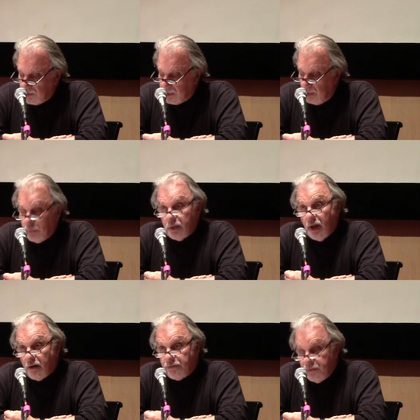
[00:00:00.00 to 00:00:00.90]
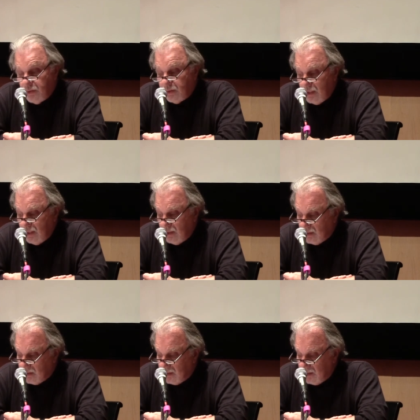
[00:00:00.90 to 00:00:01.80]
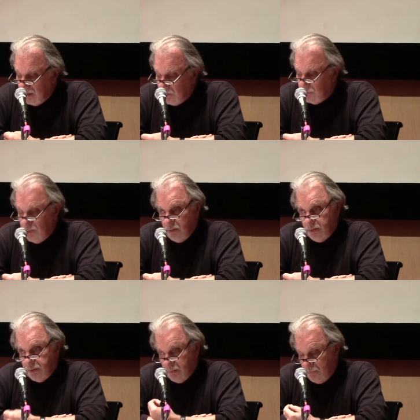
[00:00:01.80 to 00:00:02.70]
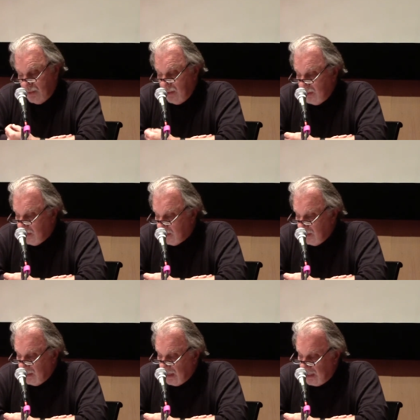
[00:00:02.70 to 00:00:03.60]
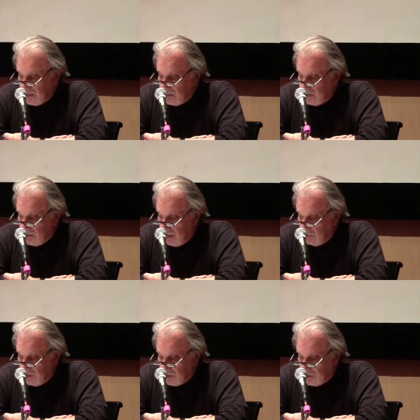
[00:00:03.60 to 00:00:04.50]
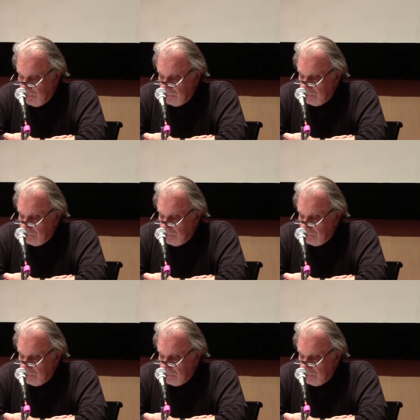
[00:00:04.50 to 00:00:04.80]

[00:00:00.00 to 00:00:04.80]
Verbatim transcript: example, are filthy infidels in ISIS language.